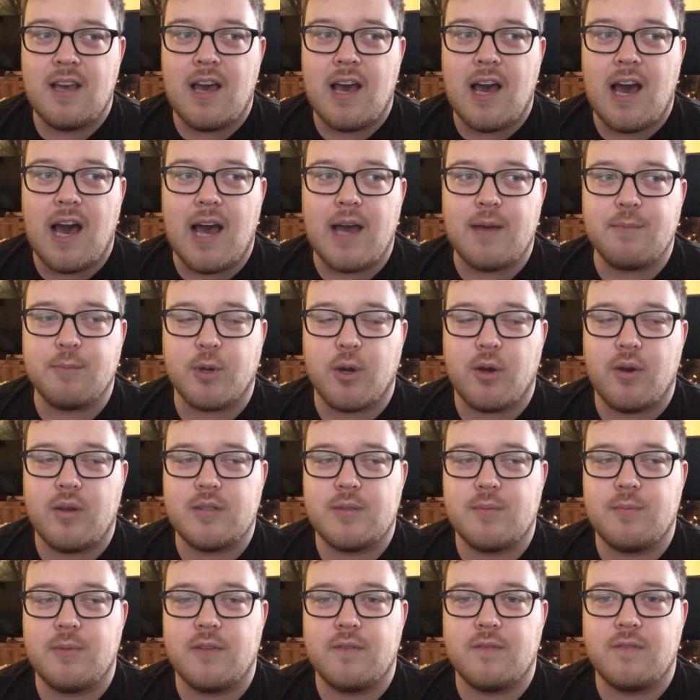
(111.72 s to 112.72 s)
I'm going
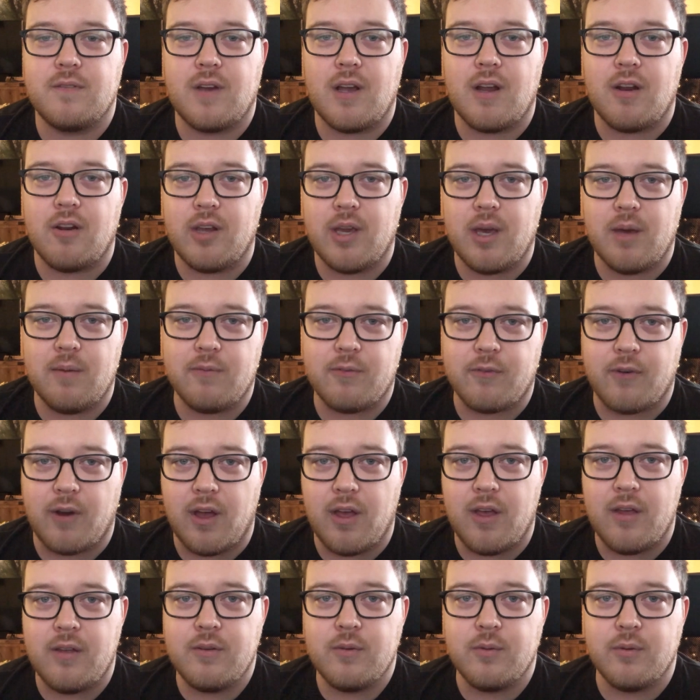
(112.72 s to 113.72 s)
to be very upfront
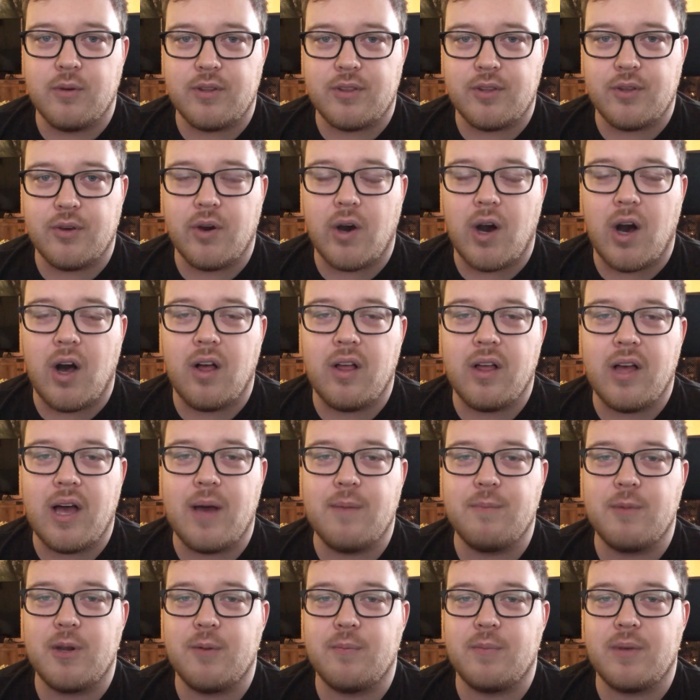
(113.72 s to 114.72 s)
with you all. I'm
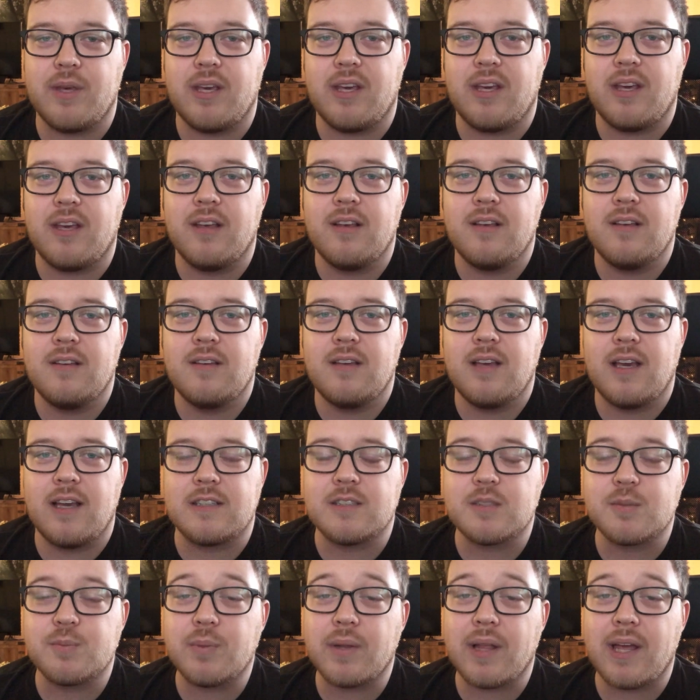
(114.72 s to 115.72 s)
going to be
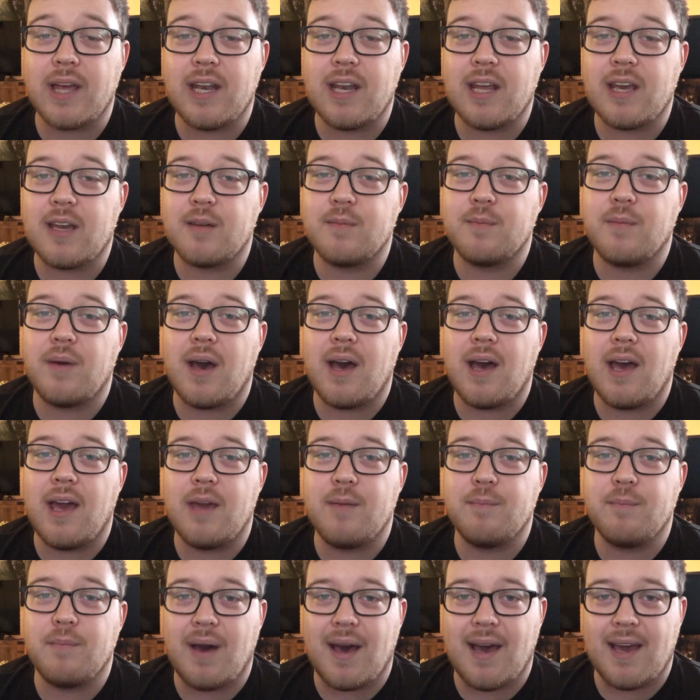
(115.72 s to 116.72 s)
explaining my
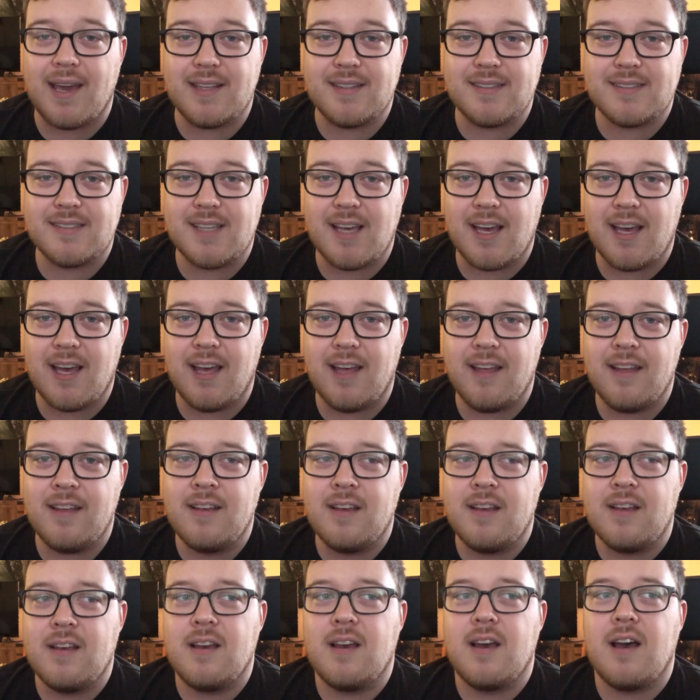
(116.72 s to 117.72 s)
mindset,
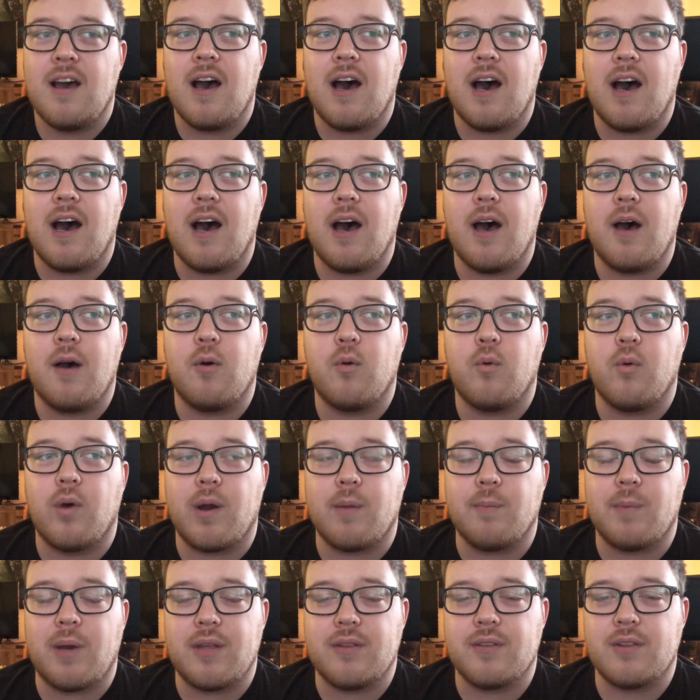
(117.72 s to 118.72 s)
where
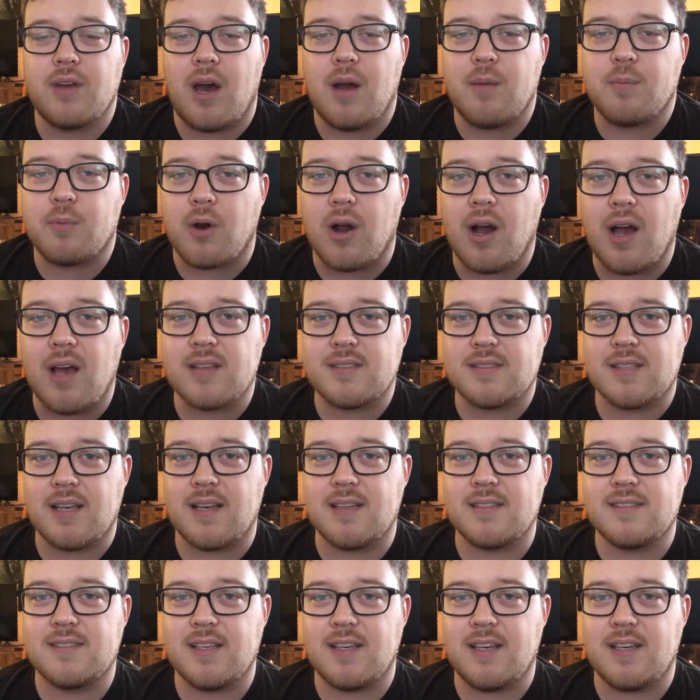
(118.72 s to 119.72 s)
my thought
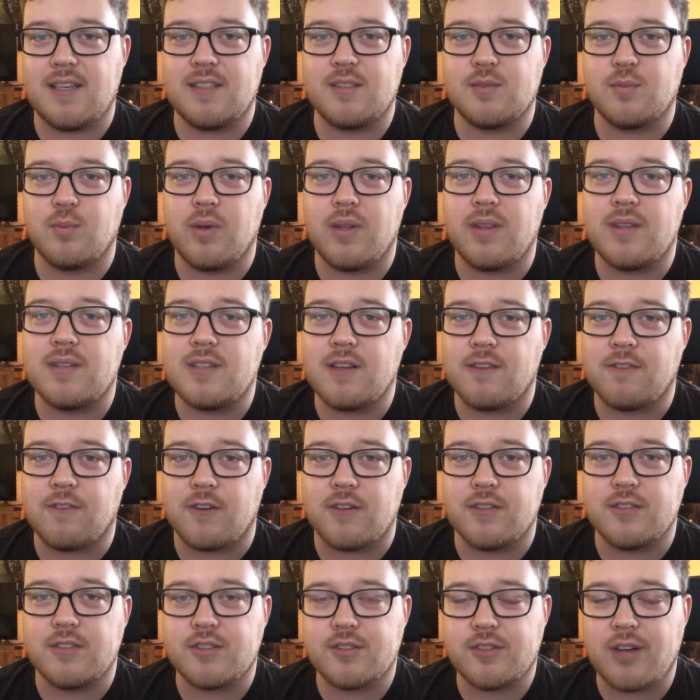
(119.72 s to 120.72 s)
process is with
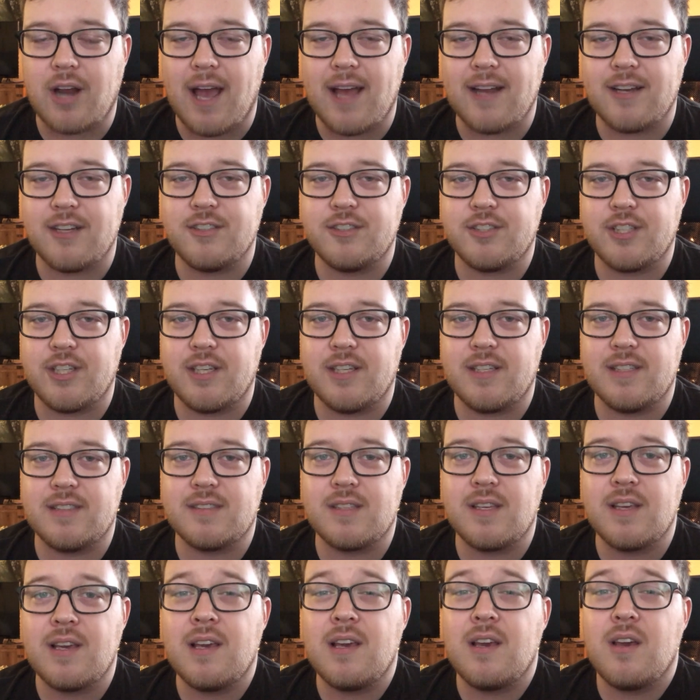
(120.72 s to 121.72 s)
different
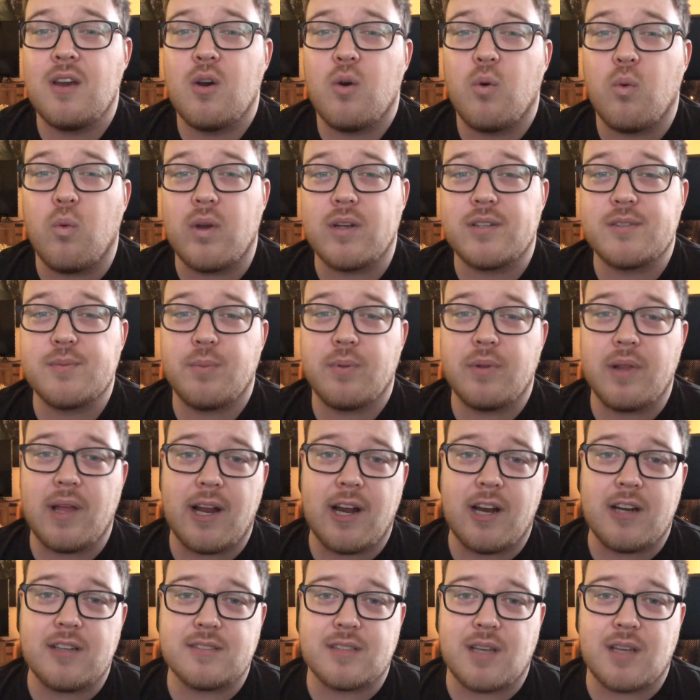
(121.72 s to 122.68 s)
strategies, which players